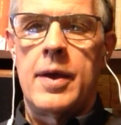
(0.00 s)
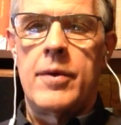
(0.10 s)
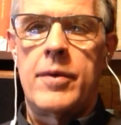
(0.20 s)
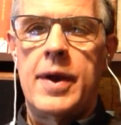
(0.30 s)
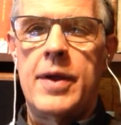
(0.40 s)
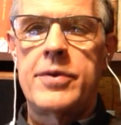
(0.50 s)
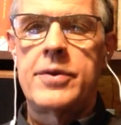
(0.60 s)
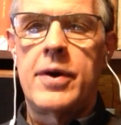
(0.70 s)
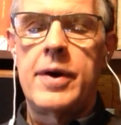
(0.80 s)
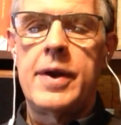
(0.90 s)
We're now
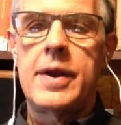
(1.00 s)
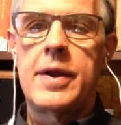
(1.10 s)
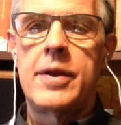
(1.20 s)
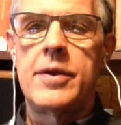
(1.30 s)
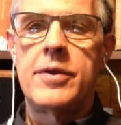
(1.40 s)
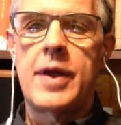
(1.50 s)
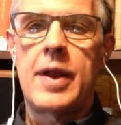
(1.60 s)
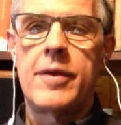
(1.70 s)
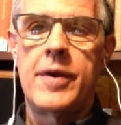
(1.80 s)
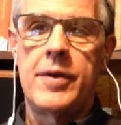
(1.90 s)
starting
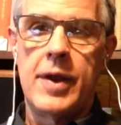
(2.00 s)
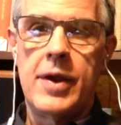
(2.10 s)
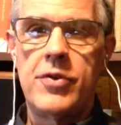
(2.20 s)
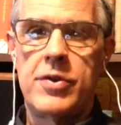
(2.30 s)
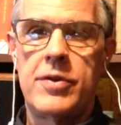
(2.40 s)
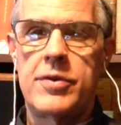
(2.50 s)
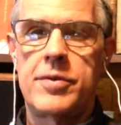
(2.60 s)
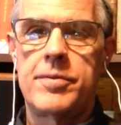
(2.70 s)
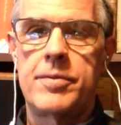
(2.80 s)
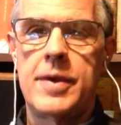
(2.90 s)
shallow
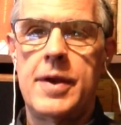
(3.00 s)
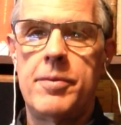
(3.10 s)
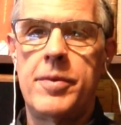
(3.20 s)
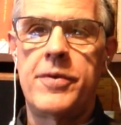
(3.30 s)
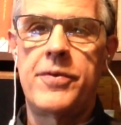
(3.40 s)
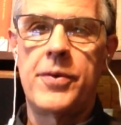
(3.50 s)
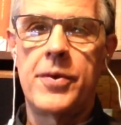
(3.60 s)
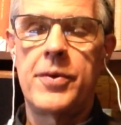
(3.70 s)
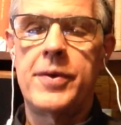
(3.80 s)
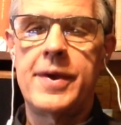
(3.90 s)
foundations, and
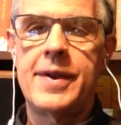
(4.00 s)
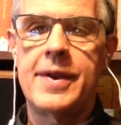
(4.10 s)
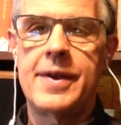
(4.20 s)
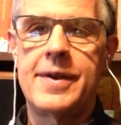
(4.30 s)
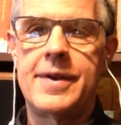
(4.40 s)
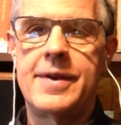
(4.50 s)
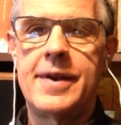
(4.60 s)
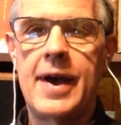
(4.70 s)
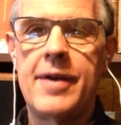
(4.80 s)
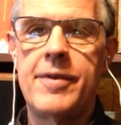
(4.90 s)
before we
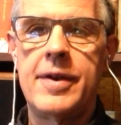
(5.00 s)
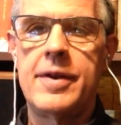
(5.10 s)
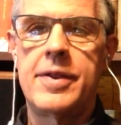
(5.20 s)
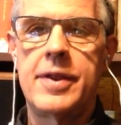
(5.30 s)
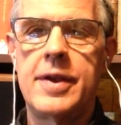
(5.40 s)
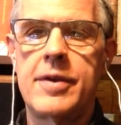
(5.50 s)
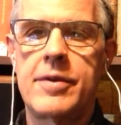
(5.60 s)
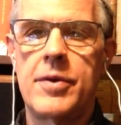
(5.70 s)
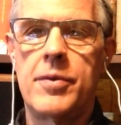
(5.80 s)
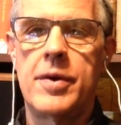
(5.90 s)
dive into
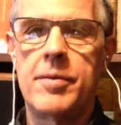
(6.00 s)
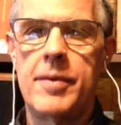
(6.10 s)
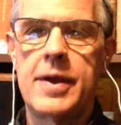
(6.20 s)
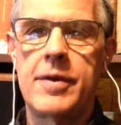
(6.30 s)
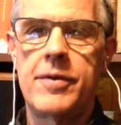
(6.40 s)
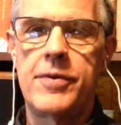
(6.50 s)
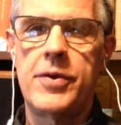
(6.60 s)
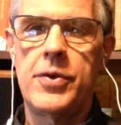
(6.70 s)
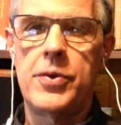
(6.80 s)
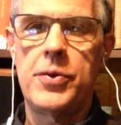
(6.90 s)
things, I want to make a
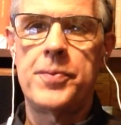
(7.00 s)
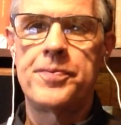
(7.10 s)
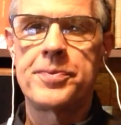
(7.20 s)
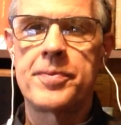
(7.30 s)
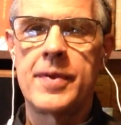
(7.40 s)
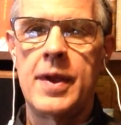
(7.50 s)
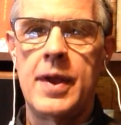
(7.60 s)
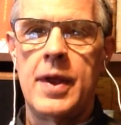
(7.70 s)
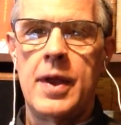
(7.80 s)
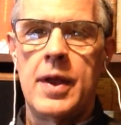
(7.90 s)
few
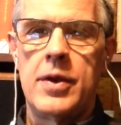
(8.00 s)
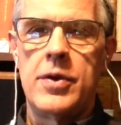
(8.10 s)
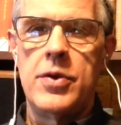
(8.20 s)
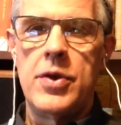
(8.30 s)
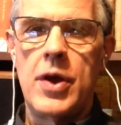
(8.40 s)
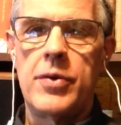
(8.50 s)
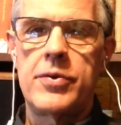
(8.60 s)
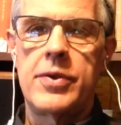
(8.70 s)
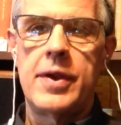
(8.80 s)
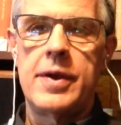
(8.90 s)

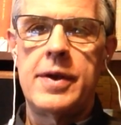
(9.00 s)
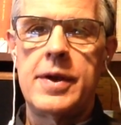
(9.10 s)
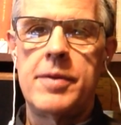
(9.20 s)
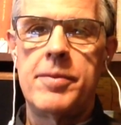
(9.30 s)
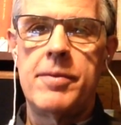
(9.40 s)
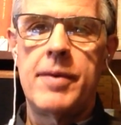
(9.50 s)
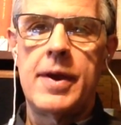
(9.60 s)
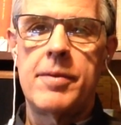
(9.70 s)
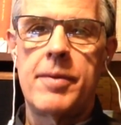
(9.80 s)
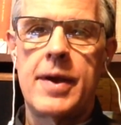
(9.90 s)
notes that need to be
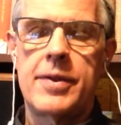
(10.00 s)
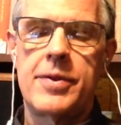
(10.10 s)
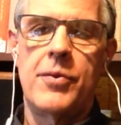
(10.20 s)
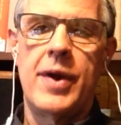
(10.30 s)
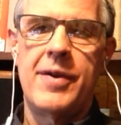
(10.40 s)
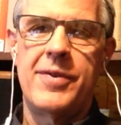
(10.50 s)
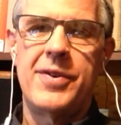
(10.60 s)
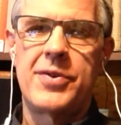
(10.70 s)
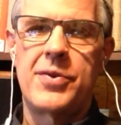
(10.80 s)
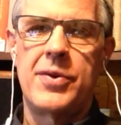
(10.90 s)
made about the way
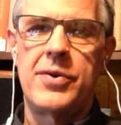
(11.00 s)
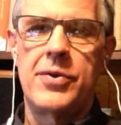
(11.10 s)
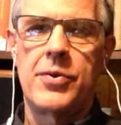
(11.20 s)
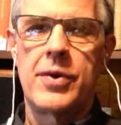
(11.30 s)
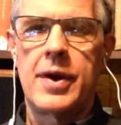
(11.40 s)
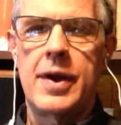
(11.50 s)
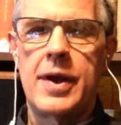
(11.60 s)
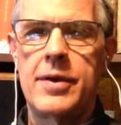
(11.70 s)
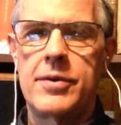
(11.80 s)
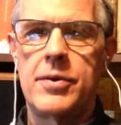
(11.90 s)
this course is
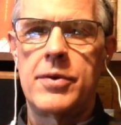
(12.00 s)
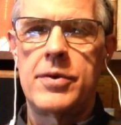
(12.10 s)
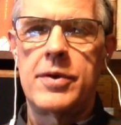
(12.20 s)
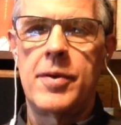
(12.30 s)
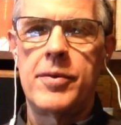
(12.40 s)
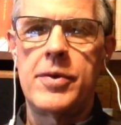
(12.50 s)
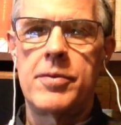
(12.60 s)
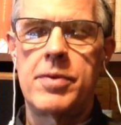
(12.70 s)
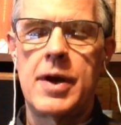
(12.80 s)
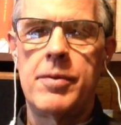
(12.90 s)
organized. Or some of you
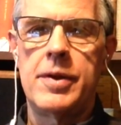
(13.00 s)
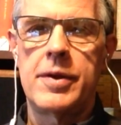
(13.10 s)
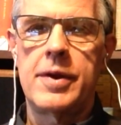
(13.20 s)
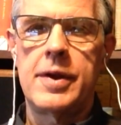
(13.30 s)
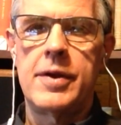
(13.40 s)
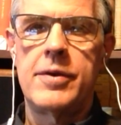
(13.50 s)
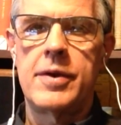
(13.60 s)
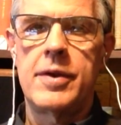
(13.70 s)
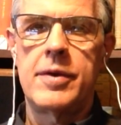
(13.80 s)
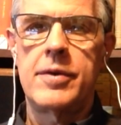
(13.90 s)
are probably looking at each
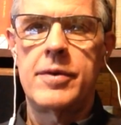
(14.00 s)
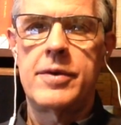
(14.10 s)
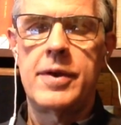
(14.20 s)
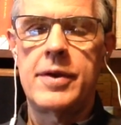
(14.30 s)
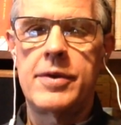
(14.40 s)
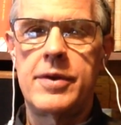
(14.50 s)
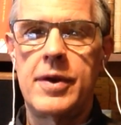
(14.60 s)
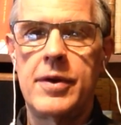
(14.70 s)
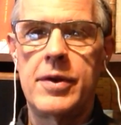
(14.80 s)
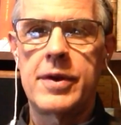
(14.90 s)
other and
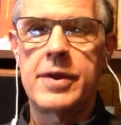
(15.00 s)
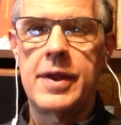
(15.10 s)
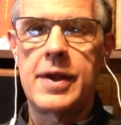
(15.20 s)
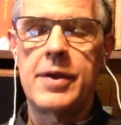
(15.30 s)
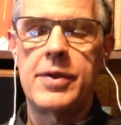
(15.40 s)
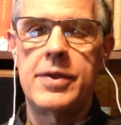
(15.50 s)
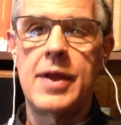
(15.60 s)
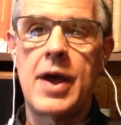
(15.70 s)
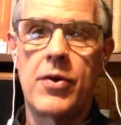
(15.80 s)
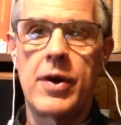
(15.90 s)
thinking
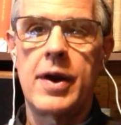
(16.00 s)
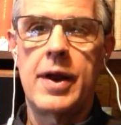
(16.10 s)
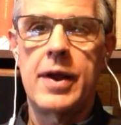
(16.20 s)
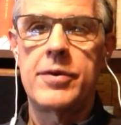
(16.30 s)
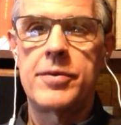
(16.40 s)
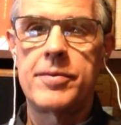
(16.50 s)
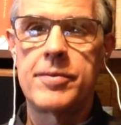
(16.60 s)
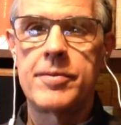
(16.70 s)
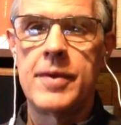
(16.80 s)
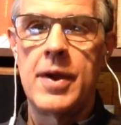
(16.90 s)
not organized.
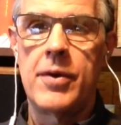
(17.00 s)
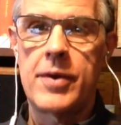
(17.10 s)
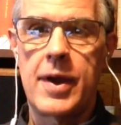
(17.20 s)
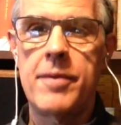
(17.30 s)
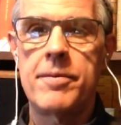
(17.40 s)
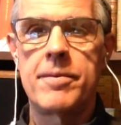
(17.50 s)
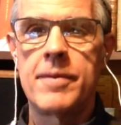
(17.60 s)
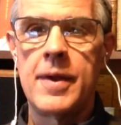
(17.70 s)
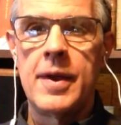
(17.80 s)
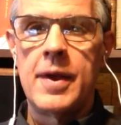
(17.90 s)
Okay.
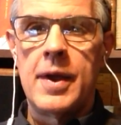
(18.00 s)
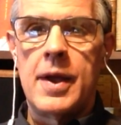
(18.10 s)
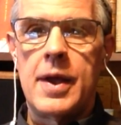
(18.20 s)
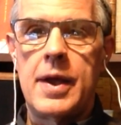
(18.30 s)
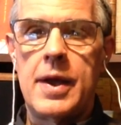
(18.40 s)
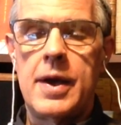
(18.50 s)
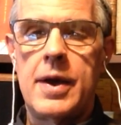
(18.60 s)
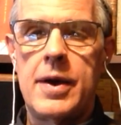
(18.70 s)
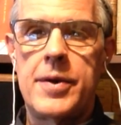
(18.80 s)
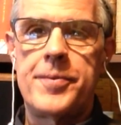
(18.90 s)

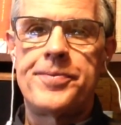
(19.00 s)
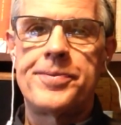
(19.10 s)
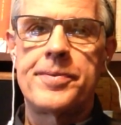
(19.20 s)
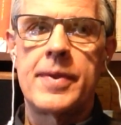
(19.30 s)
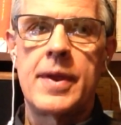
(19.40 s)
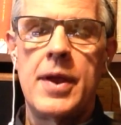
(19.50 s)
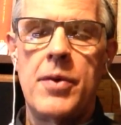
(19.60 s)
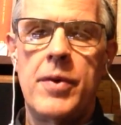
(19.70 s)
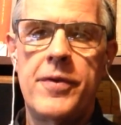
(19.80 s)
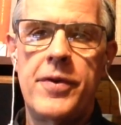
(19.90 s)

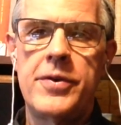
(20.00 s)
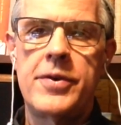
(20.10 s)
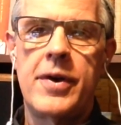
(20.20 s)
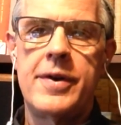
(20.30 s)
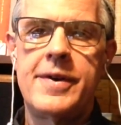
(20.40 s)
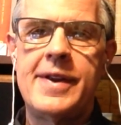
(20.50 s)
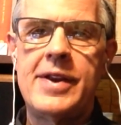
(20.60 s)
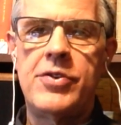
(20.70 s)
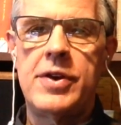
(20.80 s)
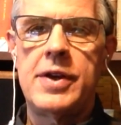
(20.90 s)
When I first started
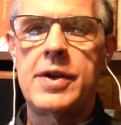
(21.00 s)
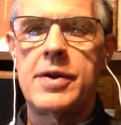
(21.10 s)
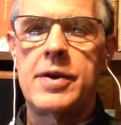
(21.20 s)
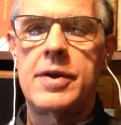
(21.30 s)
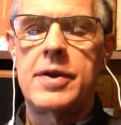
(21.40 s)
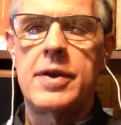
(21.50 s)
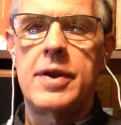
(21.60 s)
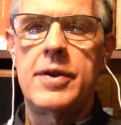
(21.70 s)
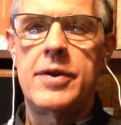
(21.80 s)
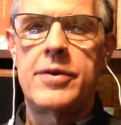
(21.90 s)
teaching
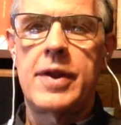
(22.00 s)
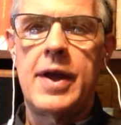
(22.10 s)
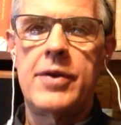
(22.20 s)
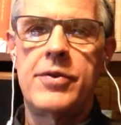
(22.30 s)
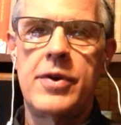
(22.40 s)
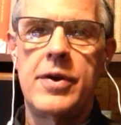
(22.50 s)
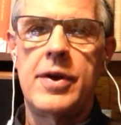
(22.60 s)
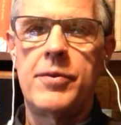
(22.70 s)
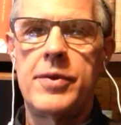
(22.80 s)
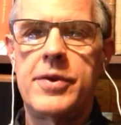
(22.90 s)
the slideshow
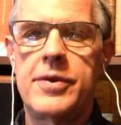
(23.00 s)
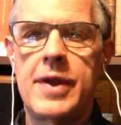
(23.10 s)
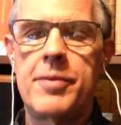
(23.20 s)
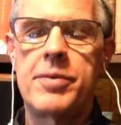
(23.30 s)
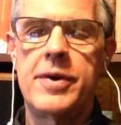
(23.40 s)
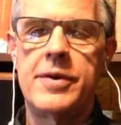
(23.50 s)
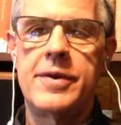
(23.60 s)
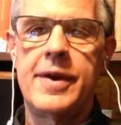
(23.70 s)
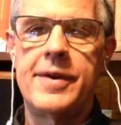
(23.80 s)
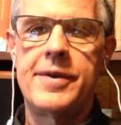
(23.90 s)
and with the slide
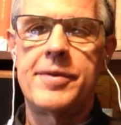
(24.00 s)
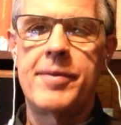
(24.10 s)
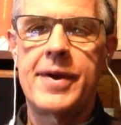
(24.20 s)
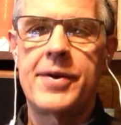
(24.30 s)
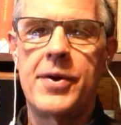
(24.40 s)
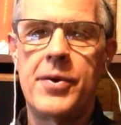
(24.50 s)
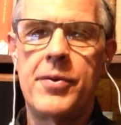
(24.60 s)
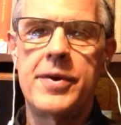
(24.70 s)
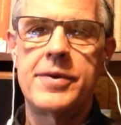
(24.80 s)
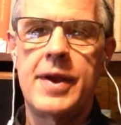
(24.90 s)
presentations, my goal
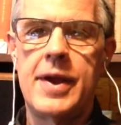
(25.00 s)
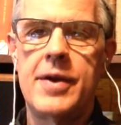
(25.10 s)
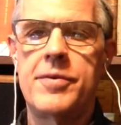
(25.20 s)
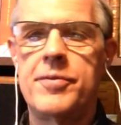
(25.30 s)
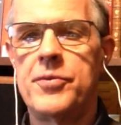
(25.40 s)
was to have